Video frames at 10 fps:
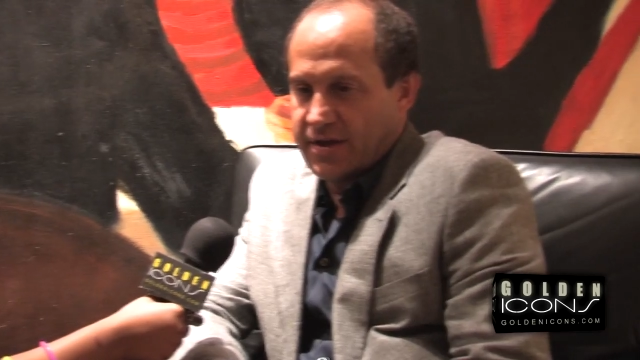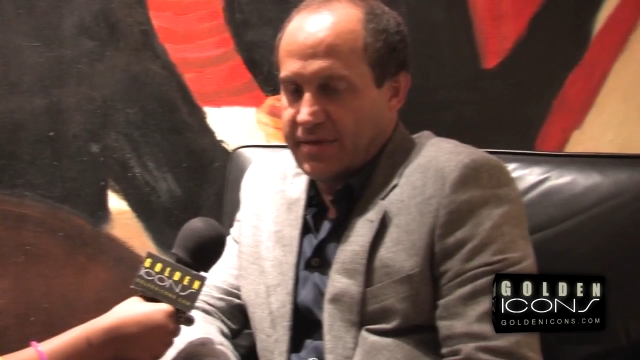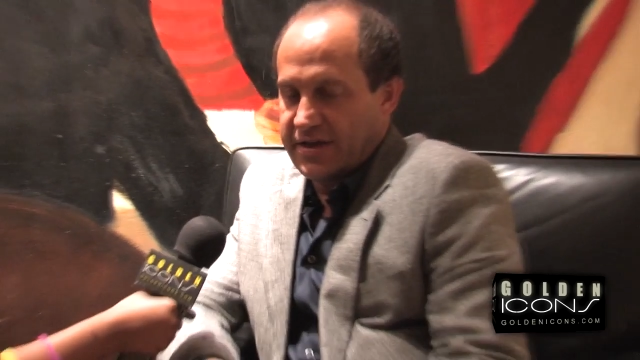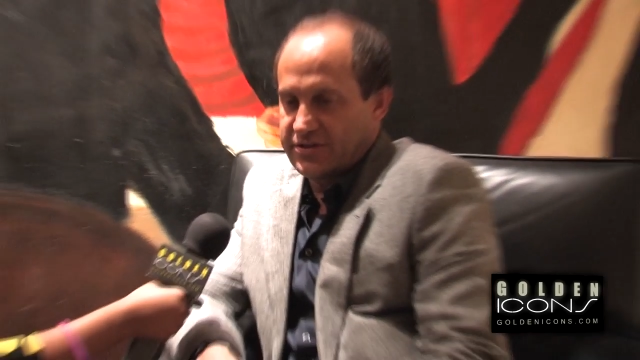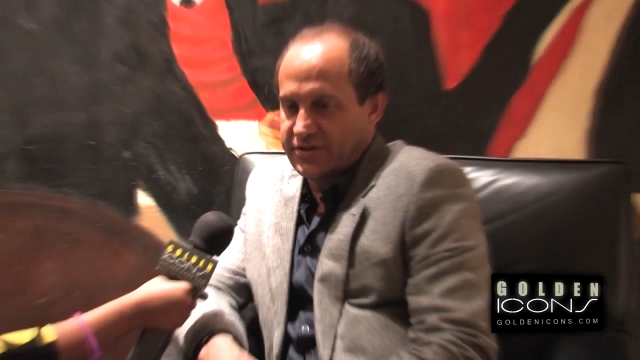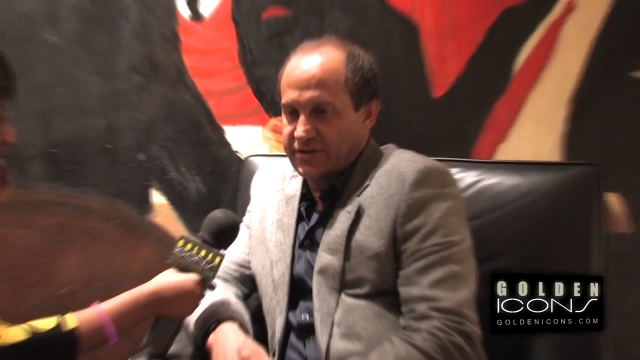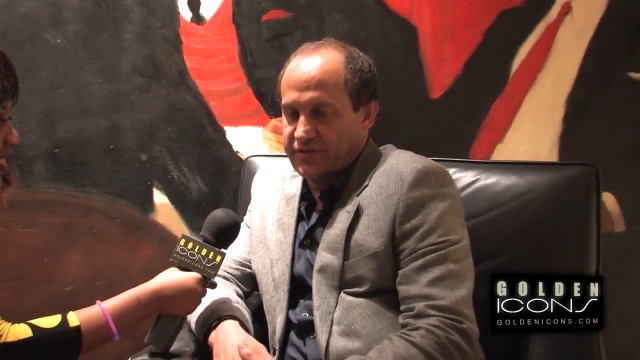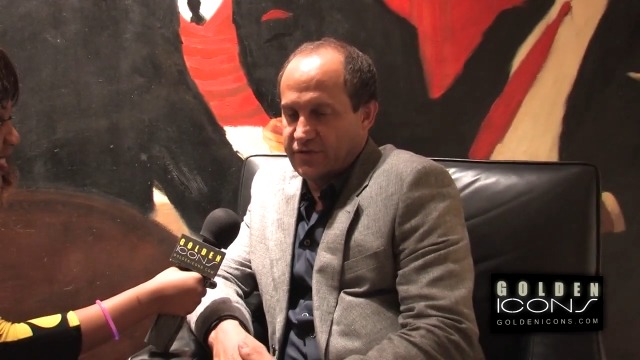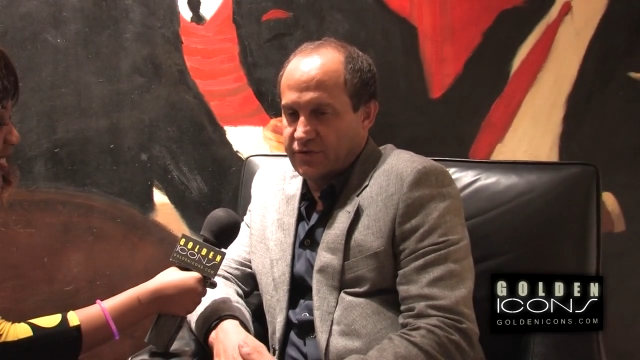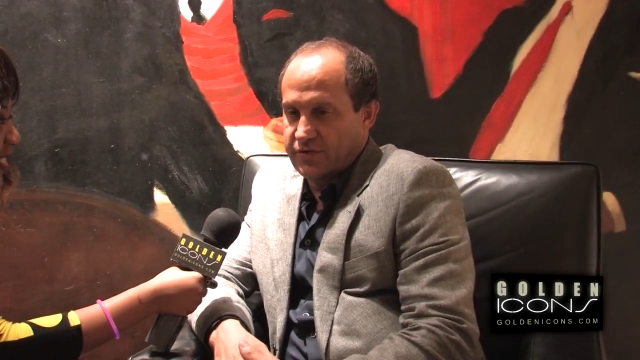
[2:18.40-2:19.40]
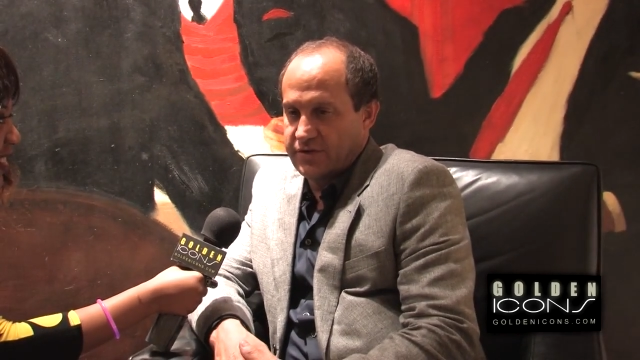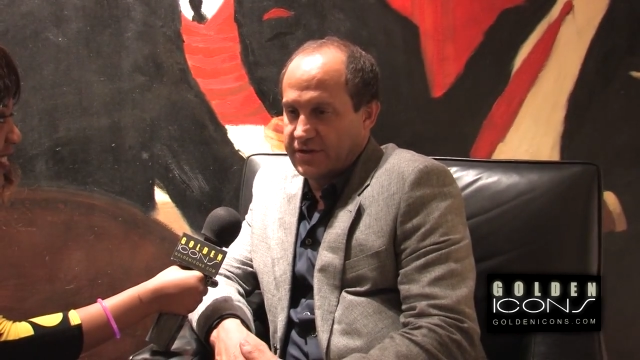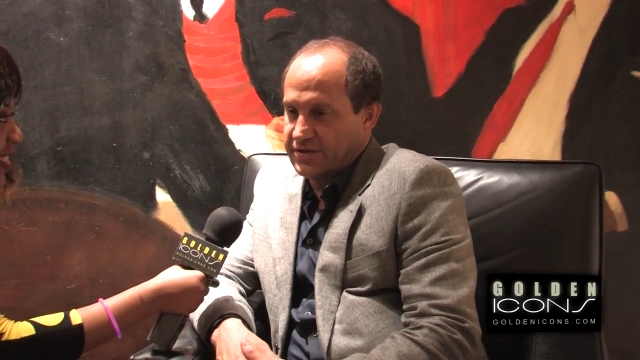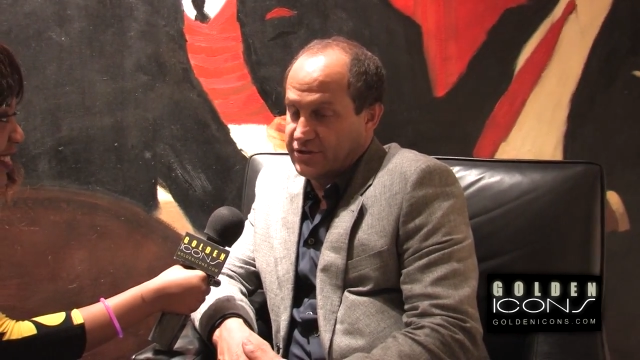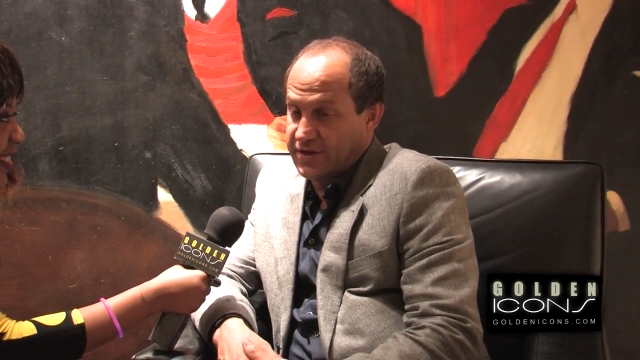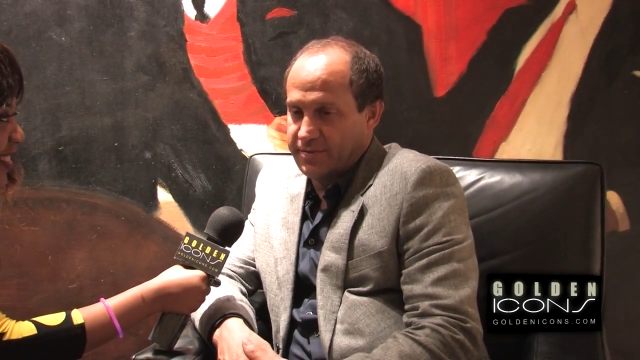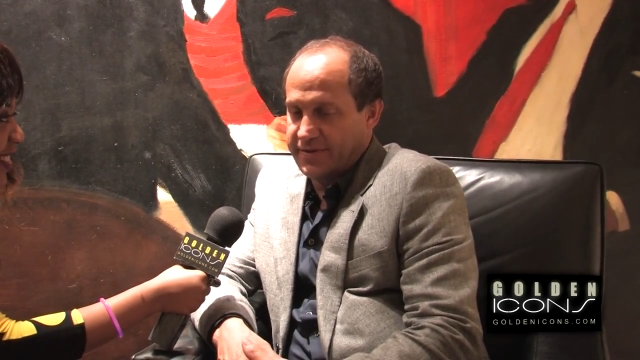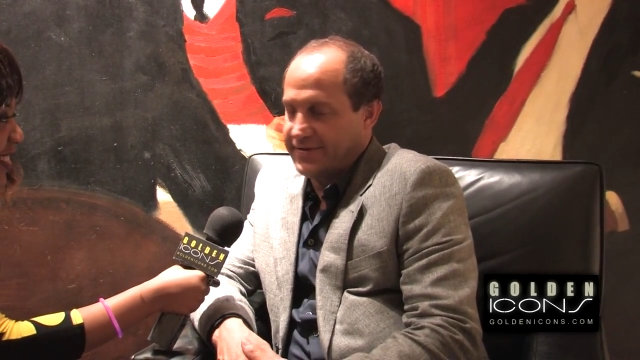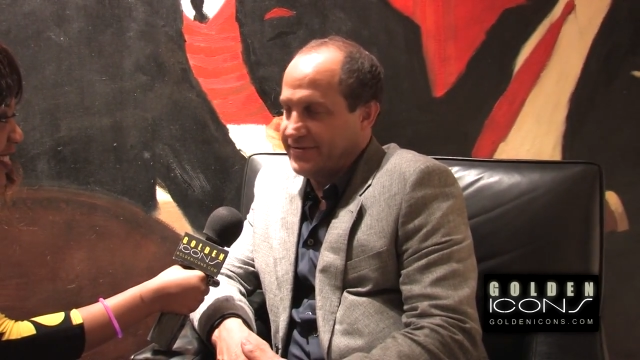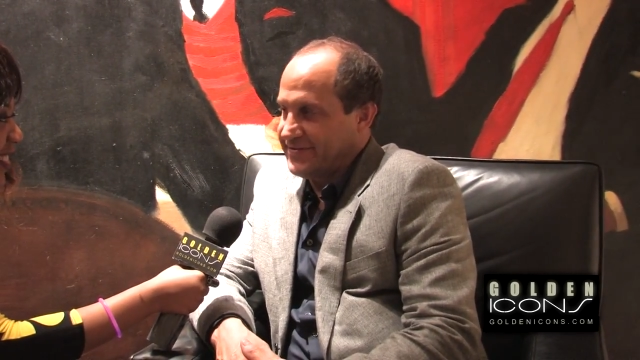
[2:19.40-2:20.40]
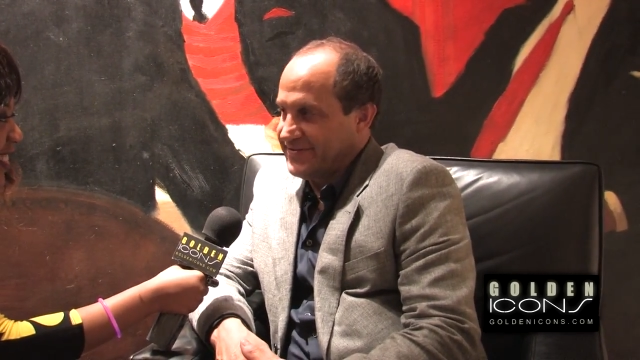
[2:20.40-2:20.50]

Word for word: amazing food, and champagne.